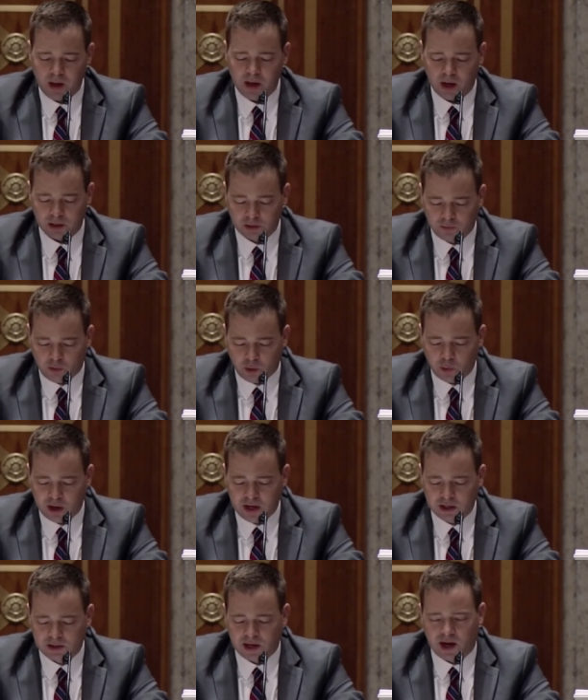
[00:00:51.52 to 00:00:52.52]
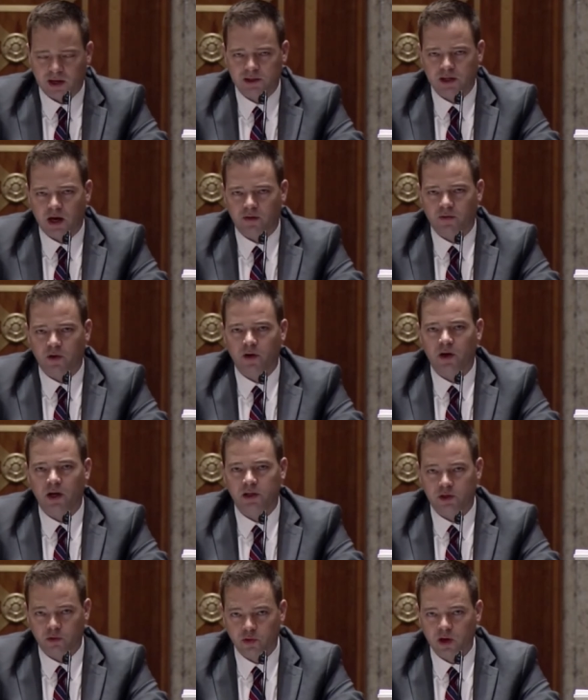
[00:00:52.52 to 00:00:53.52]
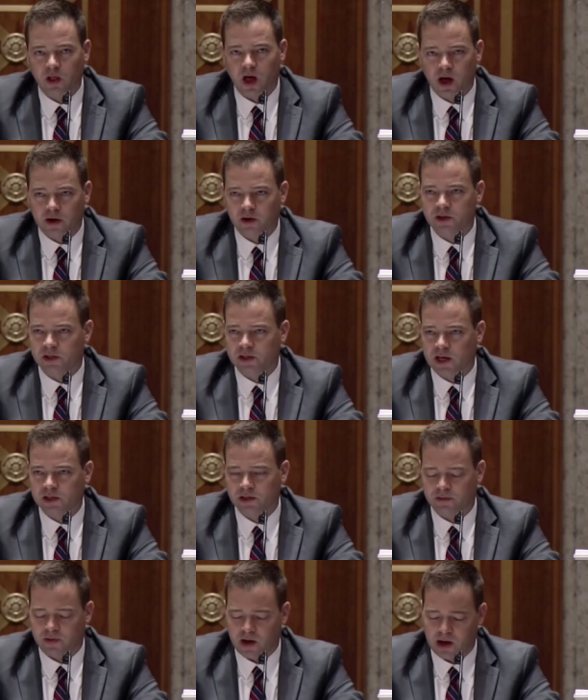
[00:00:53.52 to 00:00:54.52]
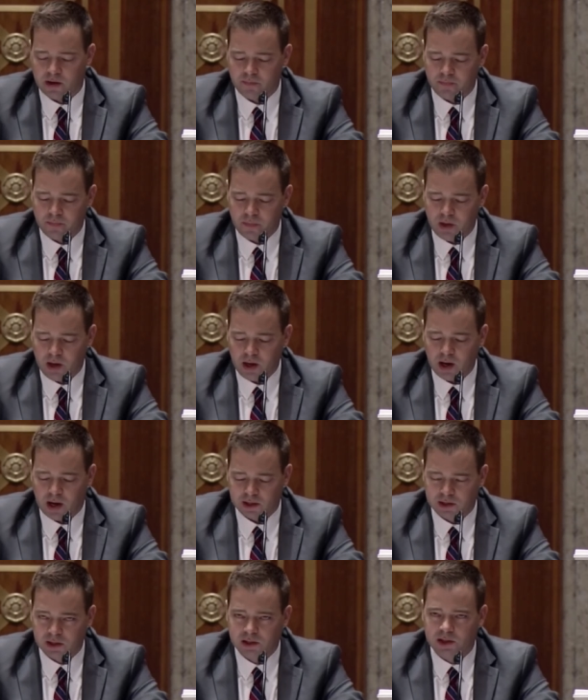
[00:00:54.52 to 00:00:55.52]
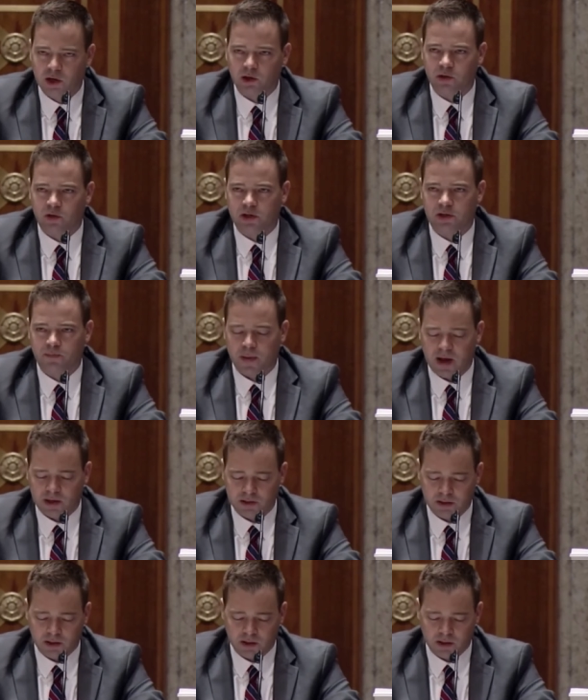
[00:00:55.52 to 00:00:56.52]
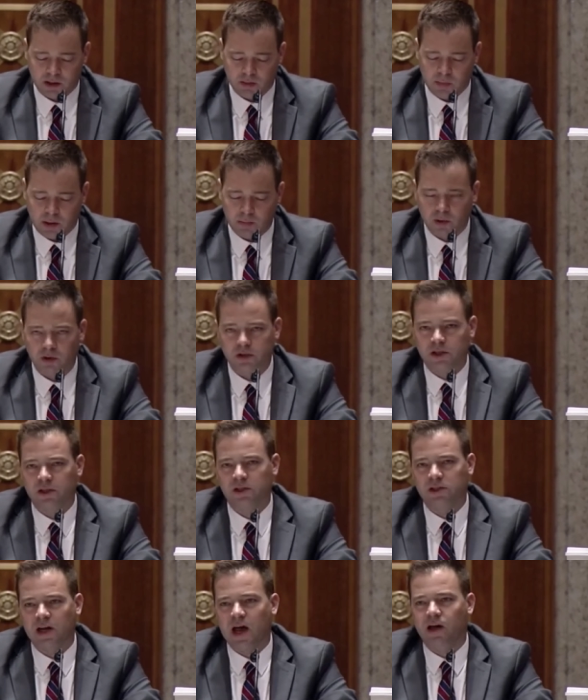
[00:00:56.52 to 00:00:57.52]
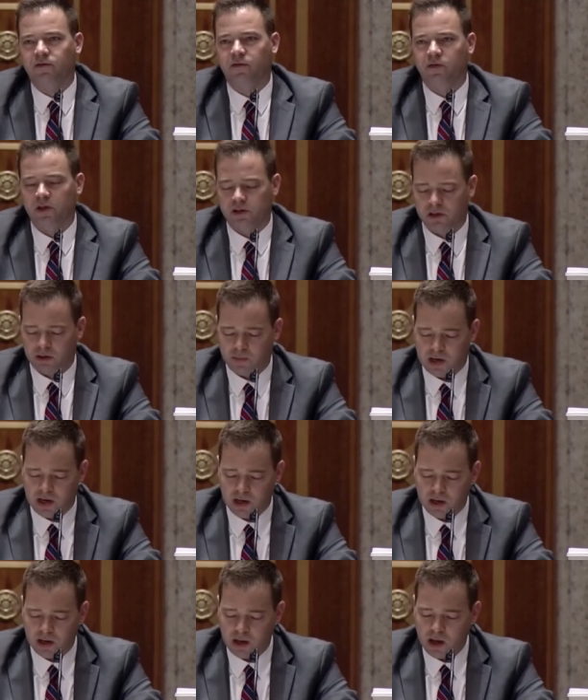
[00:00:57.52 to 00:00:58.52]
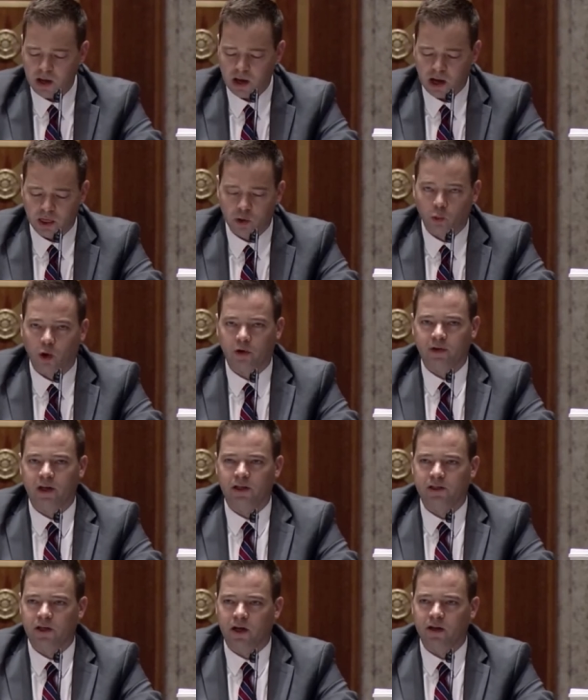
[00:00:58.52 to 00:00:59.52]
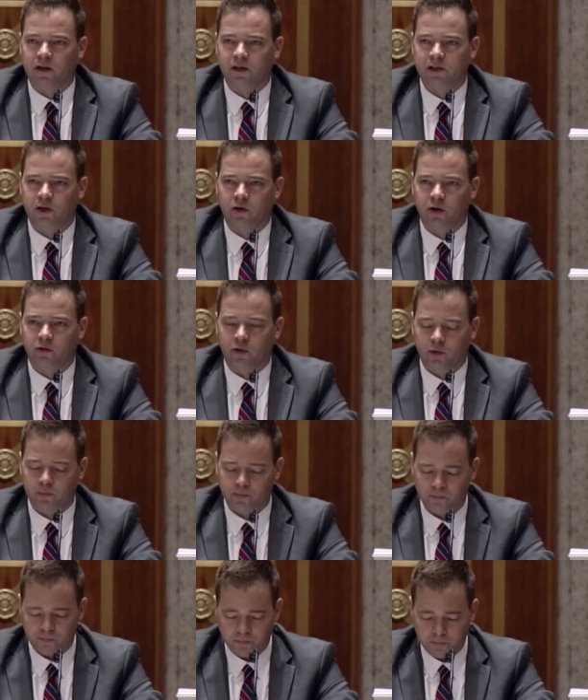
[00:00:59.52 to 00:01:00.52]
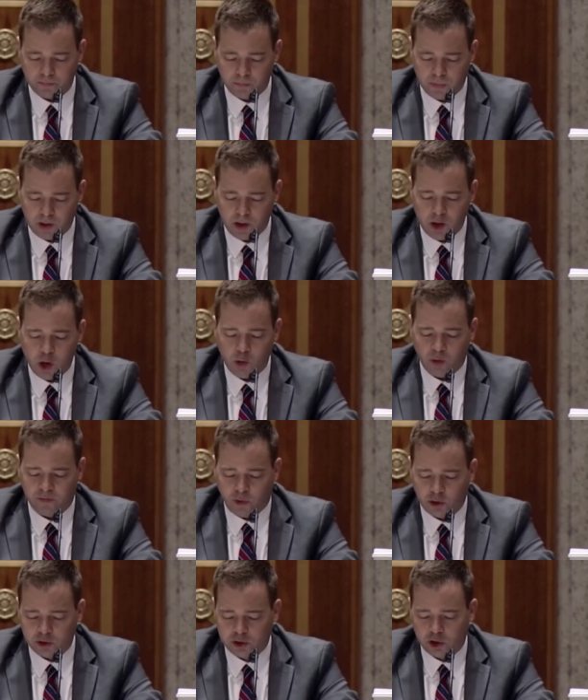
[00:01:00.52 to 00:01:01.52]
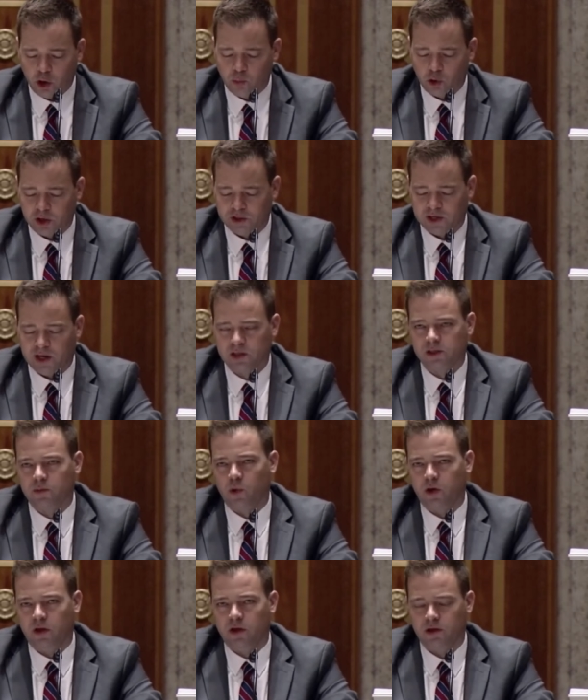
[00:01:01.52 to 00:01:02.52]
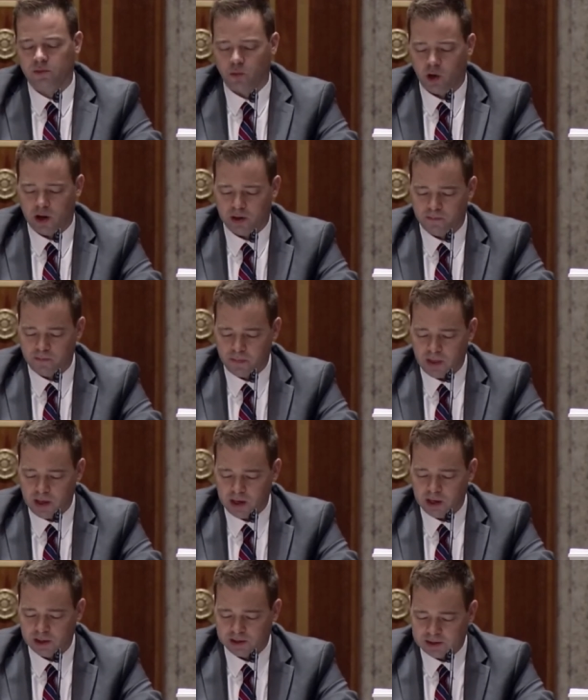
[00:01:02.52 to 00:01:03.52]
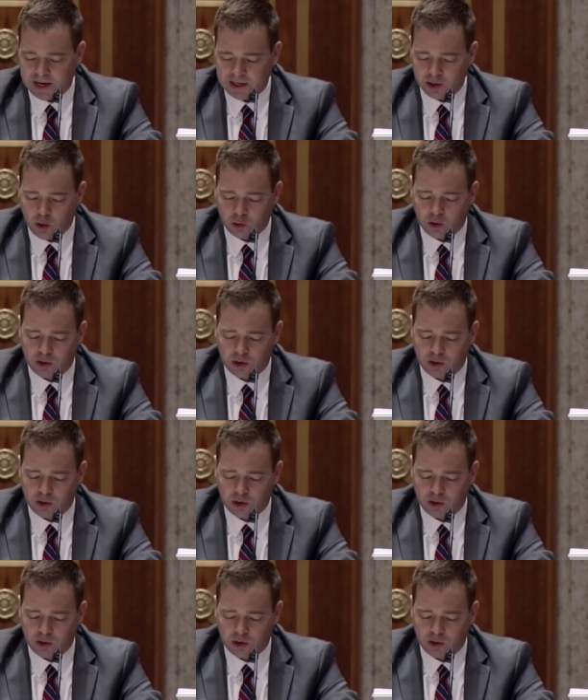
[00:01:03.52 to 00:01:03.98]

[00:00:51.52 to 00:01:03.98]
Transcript: As a former HSGAC staffer, it's a real honor to testify. I sincerely respect the members and staff of this committee and the work that is done in this hearing room. We've heard sobering testimony this morning. State and local